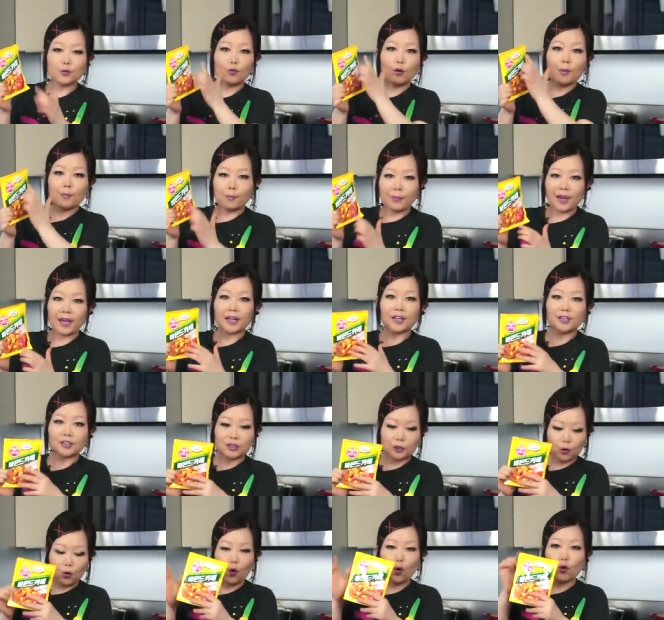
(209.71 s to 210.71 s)
one
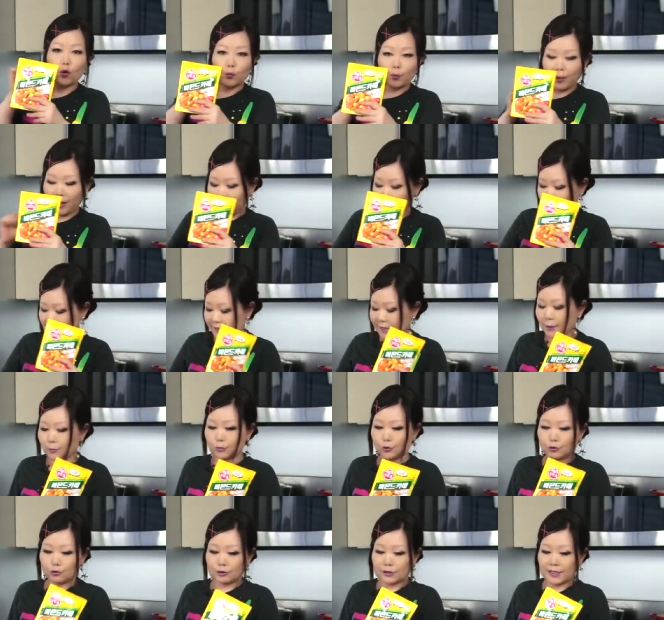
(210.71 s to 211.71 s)
package, whole package
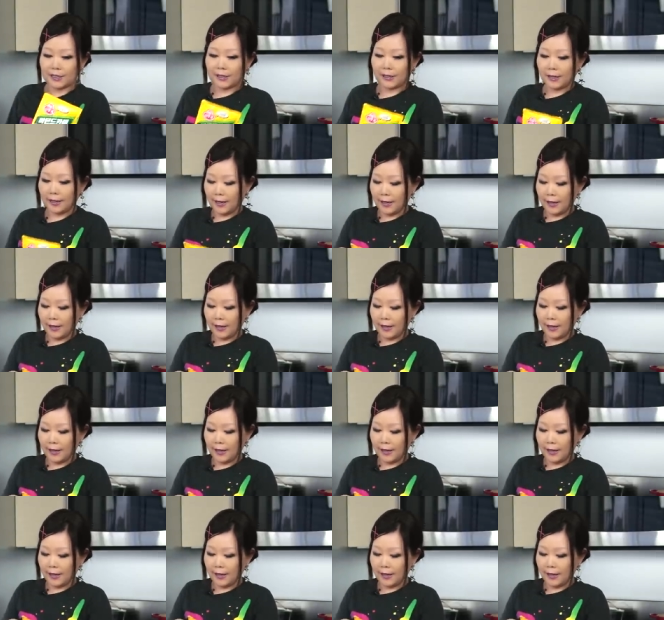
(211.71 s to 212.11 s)
I'm using.